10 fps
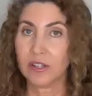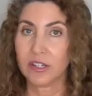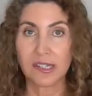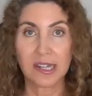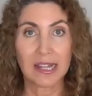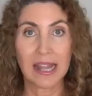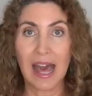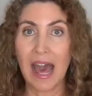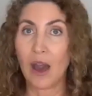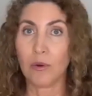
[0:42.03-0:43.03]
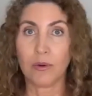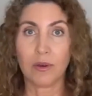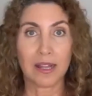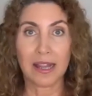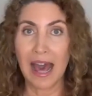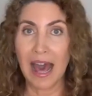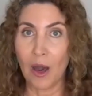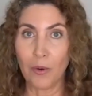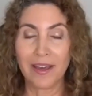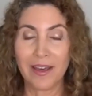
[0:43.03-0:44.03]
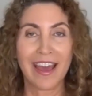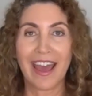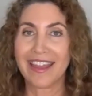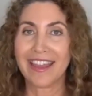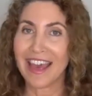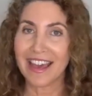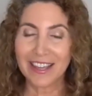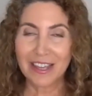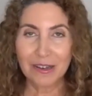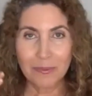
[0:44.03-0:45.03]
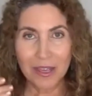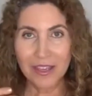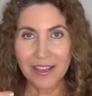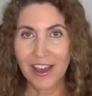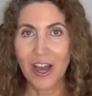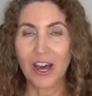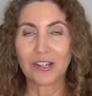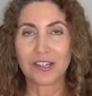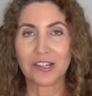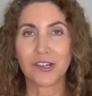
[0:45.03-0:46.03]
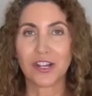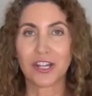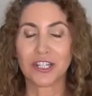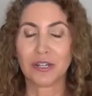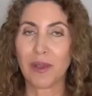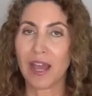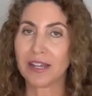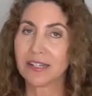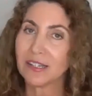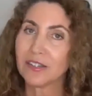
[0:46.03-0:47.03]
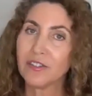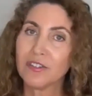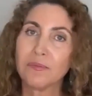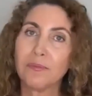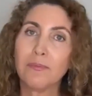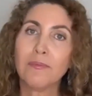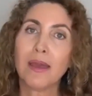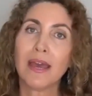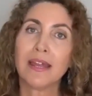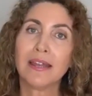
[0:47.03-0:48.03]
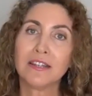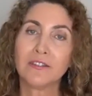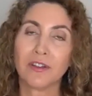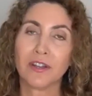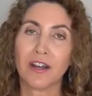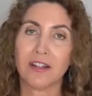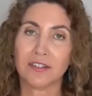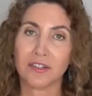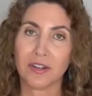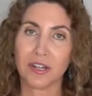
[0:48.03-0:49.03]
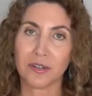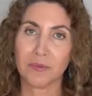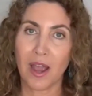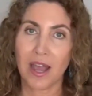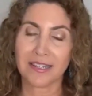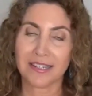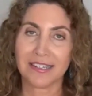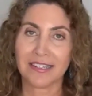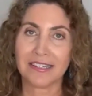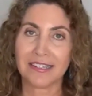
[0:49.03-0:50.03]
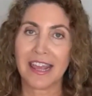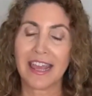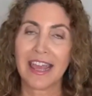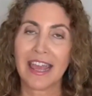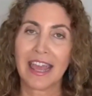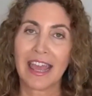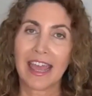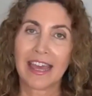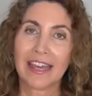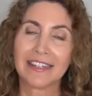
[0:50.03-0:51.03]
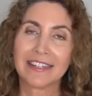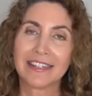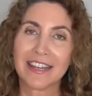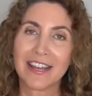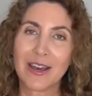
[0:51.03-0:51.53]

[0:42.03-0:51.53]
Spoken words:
just allow, allow. And that can be a concentration practice. So there's many different concentration practices. And